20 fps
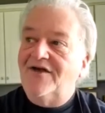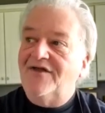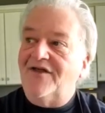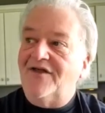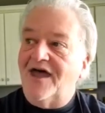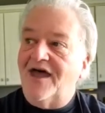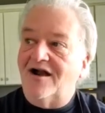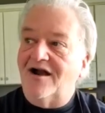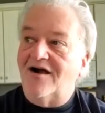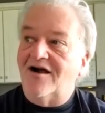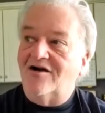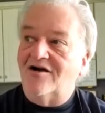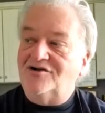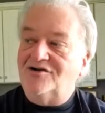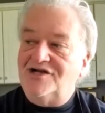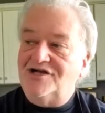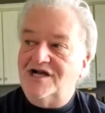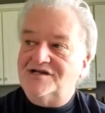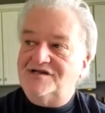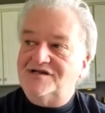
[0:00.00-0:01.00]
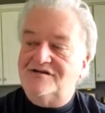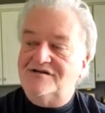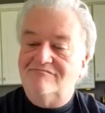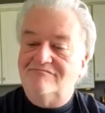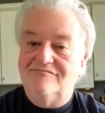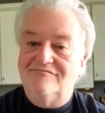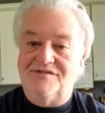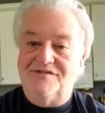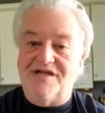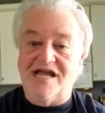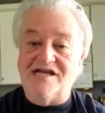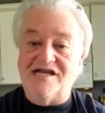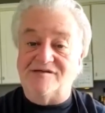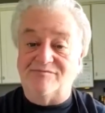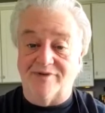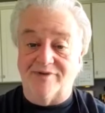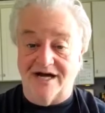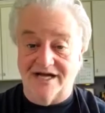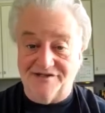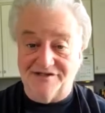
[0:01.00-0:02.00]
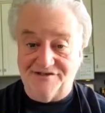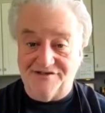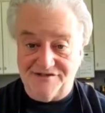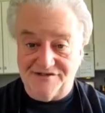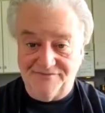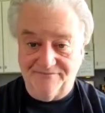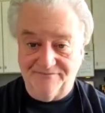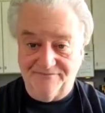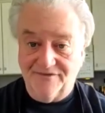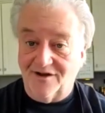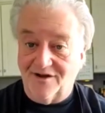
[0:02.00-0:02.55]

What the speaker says: that are just taste buds.